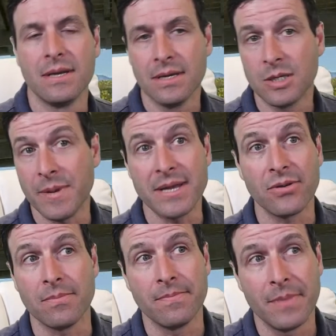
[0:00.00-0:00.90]
Speak
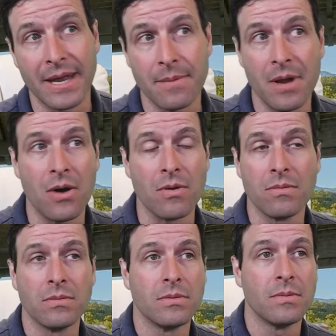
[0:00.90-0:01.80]
to them. Let them know.
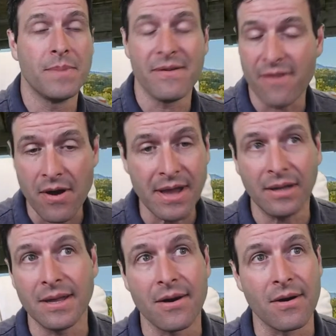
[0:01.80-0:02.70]
Be very
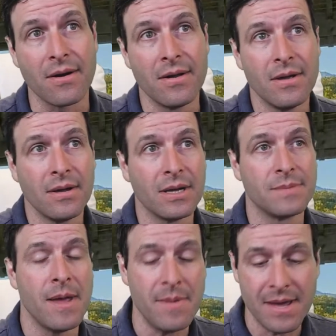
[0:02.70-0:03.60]
clear
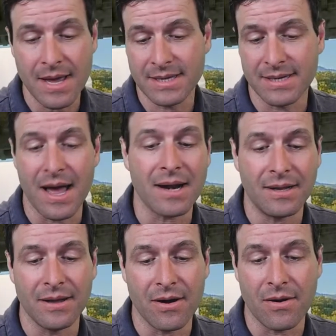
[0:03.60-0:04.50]
because maybe it's not
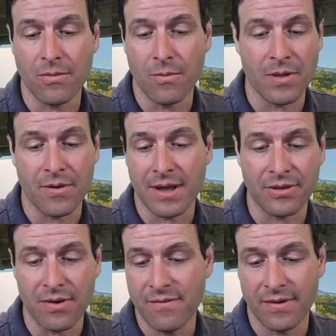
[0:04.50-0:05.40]
clear whether or not
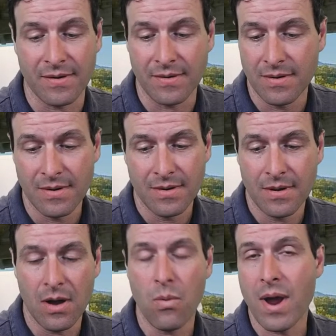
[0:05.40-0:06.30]
they're even
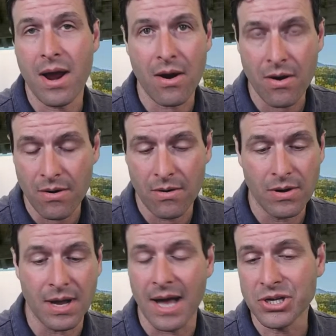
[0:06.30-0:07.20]
aware,
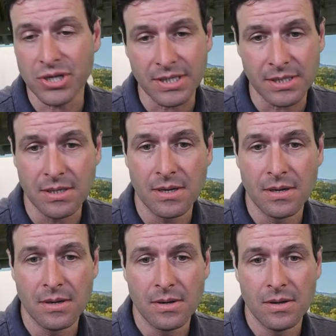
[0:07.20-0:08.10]
conscious,
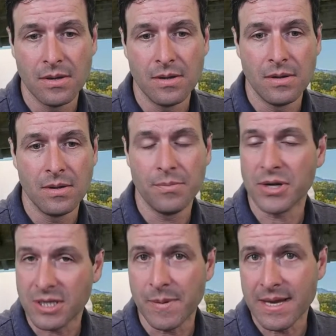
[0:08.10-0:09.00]

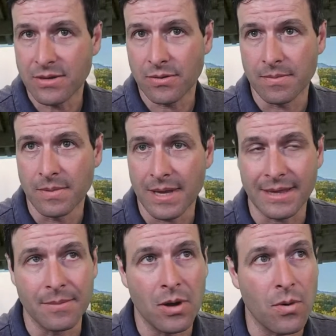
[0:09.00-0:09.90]
but speak to them.
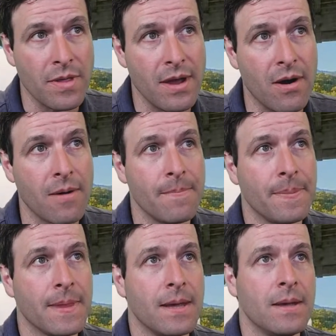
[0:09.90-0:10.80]
Let them know where they are.
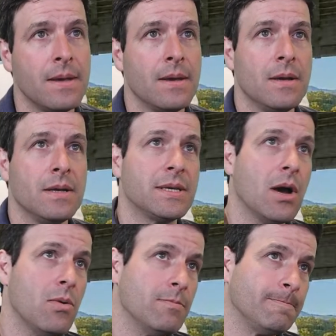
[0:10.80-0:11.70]
So,